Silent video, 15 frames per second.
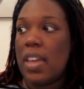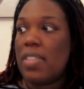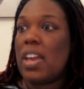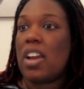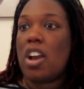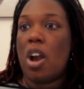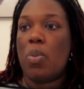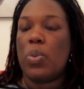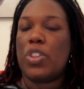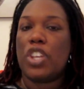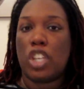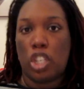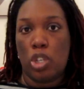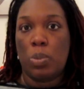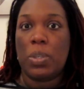that come with
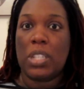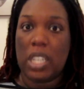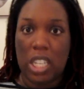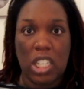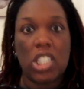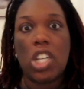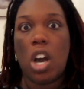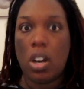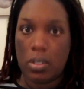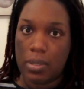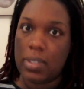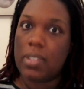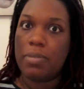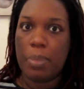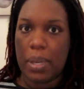accumulating
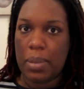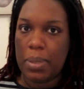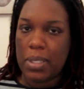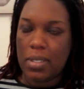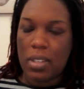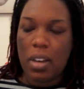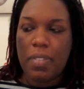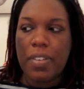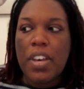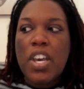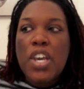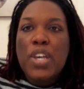tons of baby stuff.